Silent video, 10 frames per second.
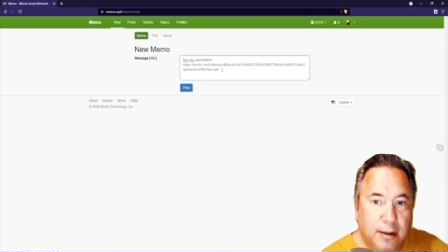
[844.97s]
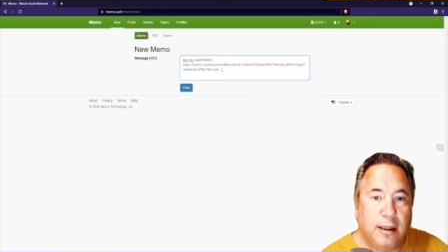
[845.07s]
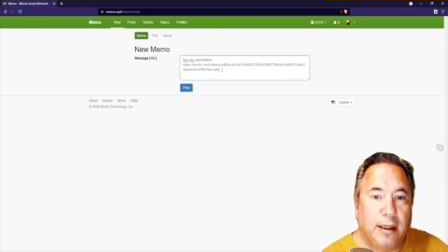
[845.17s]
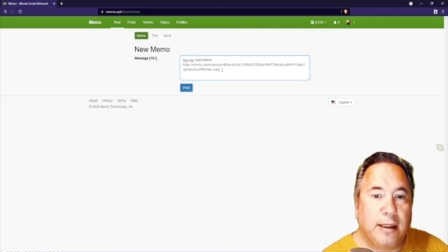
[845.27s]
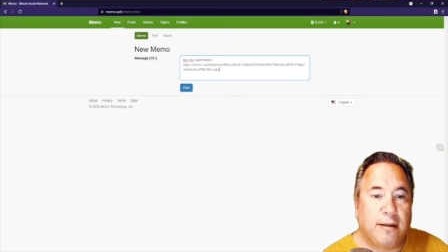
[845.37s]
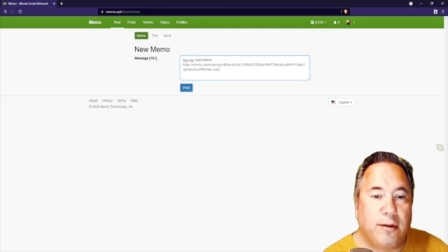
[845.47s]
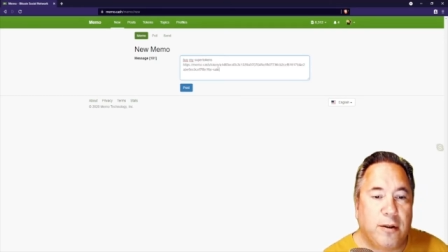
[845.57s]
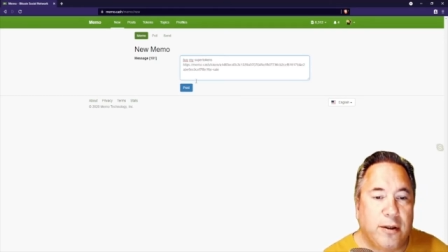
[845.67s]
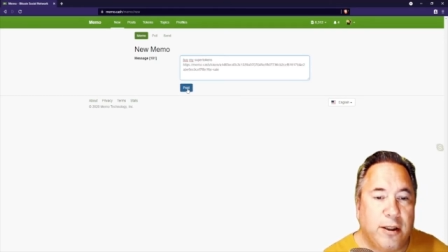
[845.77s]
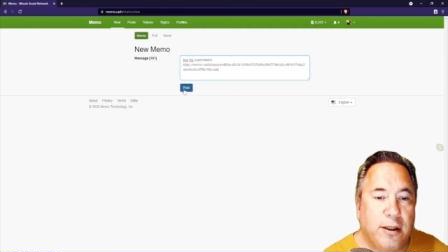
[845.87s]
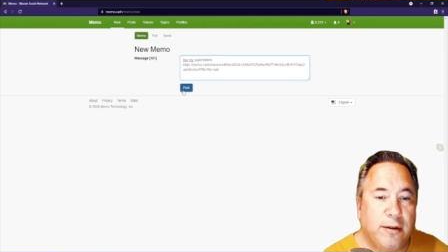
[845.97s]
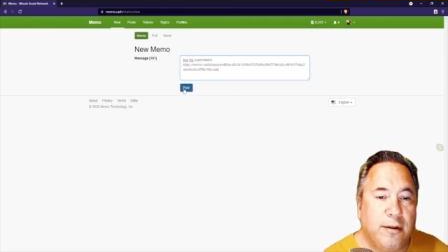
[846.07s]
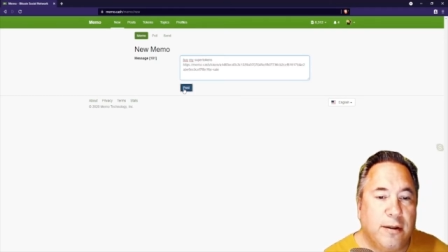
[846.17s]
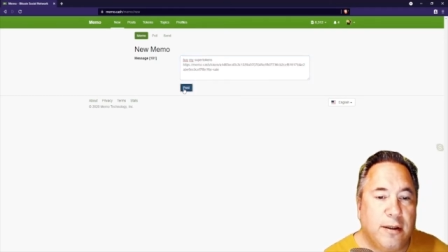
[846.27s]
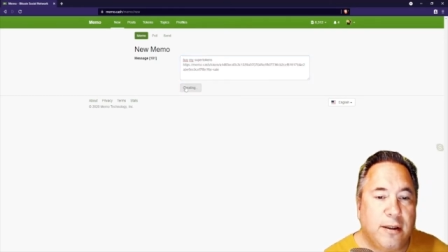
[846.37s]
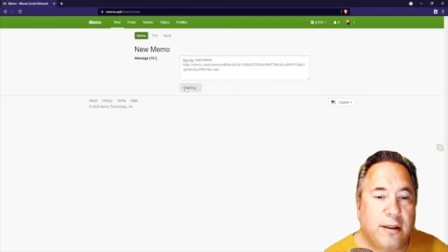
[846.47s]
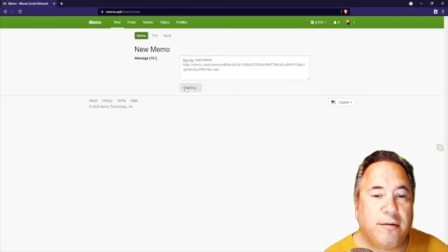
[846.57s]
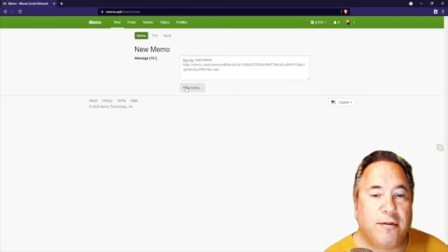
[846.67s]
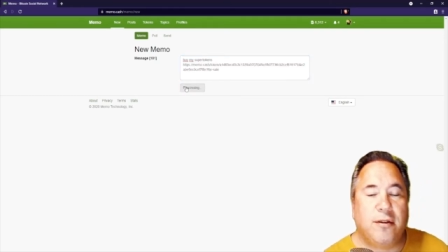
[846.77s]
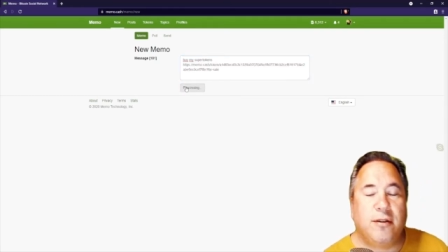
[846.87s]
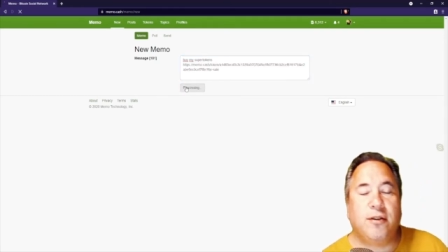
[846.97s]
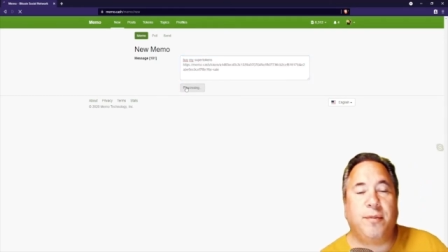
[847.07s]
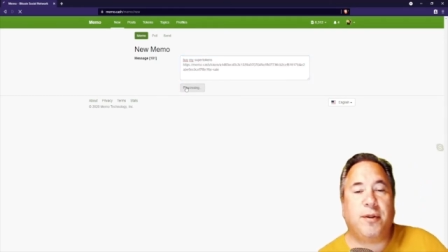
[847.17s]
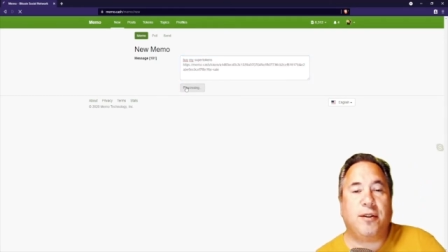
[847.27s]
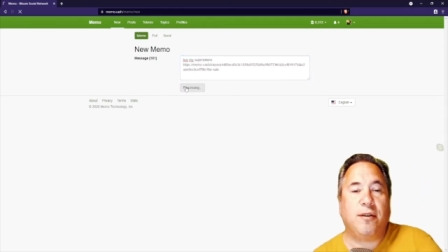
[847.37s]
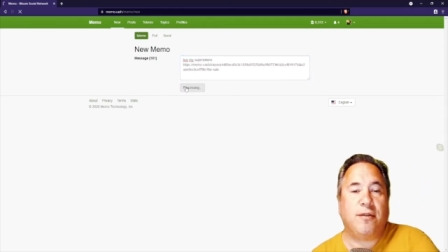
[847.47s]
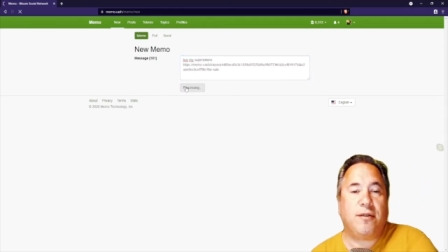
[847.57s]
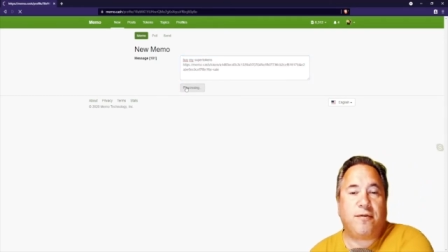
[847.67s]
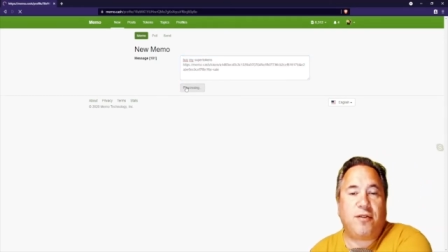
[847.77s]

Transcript: you let the world know that you have super tokens for